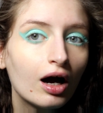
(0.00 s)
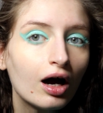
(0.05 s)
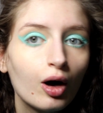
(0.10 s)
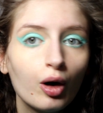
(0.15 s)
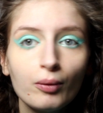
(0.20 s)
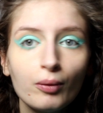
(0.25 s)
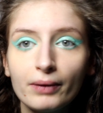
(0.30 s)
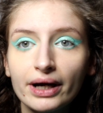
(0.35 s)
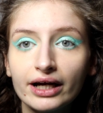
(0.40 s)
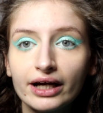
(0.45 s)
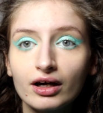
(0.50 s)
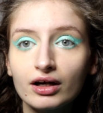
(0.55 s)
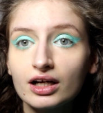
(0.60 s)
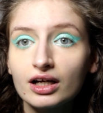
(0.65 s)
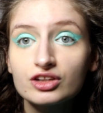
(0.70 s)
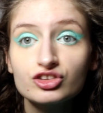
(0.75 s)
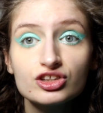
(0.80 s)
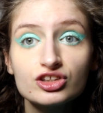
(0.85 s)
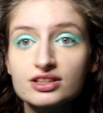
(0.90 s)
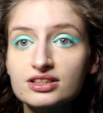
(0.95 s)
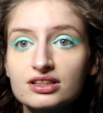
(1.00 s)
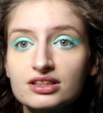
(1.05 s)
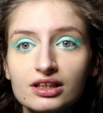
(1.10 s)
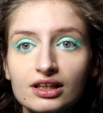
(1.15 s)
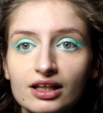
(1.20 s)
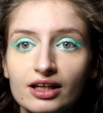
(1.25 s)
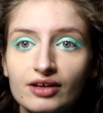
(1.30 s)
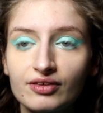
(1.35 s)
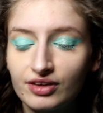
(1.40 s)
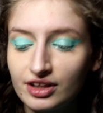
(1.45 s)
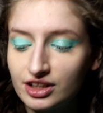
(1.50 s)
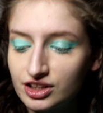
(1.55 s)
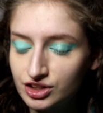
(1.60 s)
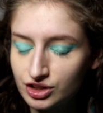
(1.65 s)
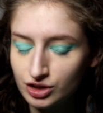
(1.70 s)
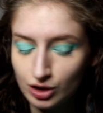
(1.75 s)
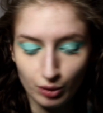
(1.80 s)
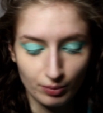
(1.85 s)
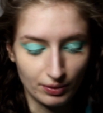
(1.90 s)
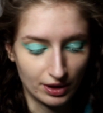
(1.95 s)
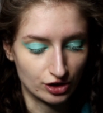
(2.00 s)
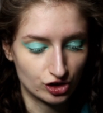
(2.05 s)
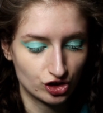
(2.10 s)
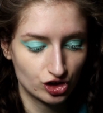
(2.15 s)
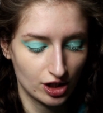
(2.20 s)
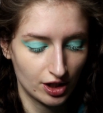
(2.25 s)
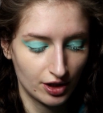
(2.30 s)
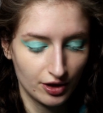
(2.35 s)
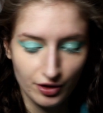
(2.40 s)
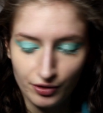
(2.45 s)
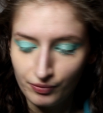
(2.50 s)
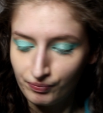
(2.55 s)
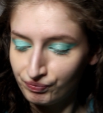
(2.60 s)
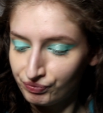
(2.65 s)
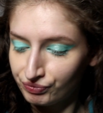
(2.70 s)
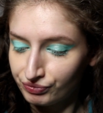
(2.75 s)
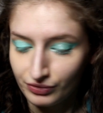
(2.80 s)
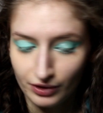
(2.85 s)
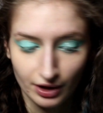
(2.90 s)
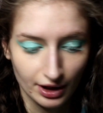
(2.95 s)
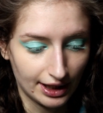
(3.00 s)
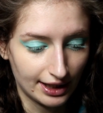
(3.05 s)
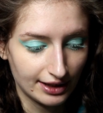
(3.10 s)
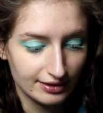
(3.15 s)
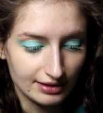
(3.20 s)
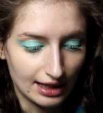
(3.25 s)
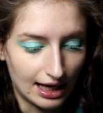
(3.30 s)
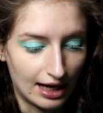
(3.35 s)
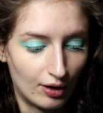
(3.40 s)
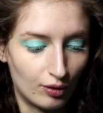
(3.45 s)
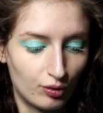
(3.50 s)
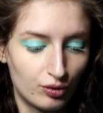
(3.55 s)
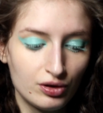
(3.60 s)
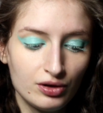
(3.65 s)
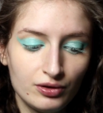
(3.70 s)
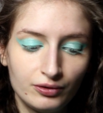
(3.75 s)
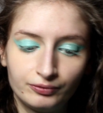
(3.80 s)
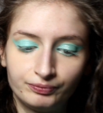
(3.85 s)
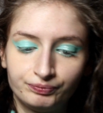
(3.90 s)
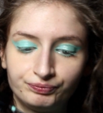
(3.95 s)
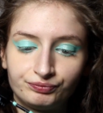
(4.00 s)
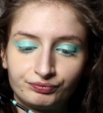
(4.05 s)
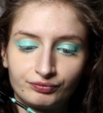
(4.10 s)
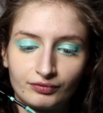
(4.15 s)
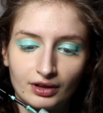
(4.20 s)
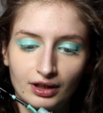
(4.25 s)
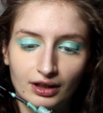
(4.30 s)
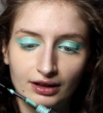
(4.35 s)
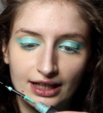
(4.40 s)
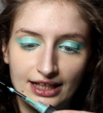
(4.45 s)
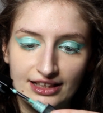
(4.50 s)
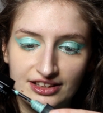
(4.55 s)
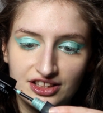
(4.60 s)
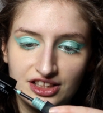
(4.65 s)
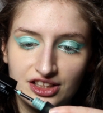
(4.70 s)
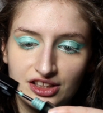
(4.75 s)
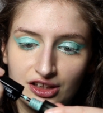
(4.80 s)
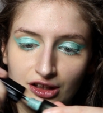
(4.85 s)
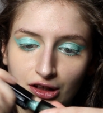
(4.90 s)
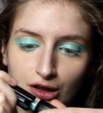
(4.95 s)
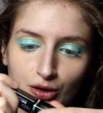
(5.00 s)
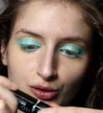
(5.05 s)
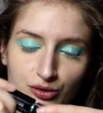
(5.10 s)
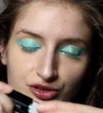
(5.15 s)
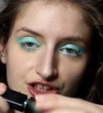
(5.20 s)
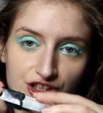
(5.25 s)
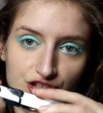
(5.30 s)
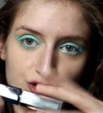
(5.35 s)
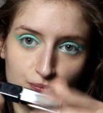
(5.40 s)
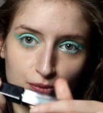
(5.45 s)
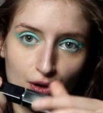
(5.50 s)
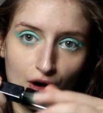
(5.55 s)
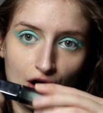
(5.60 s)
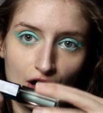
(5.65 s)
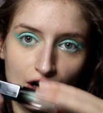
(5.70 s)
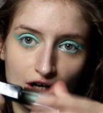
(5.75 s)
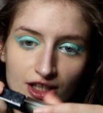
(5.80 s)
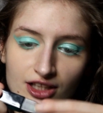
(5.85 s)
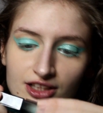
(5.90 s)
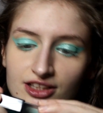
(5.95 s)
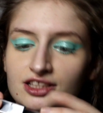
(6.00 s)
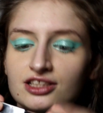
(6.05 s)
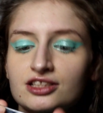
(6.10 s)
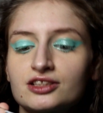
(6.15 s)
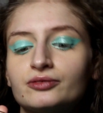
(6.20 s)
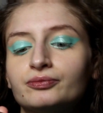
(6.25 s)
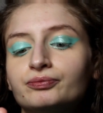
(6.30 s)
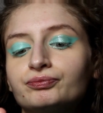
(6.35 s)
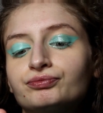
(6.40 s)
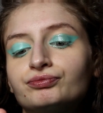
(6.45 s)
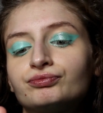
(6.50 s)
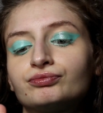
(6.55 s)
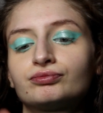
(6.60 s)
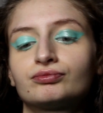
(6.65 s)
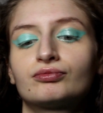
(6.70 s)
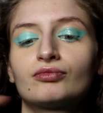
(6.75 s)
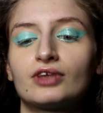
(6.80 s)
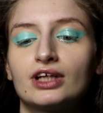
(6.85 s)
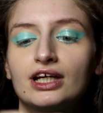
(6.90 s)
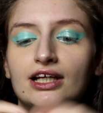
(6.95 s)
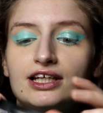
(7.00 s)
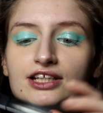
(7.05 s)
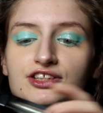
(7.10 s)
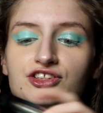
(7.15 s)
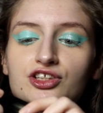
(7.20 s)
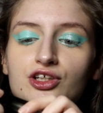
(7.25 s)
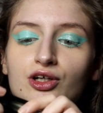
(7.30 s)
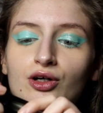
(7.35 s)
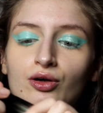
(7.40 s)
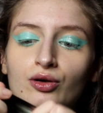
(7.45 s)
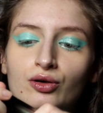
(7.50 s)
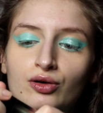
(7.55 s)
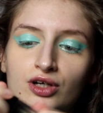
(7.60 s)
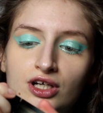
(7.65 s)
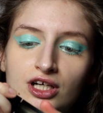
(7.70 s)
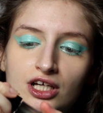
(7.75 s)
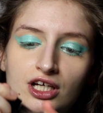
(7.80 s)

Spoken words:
Oh my god, I just love this so much. And now let's close this part and let's go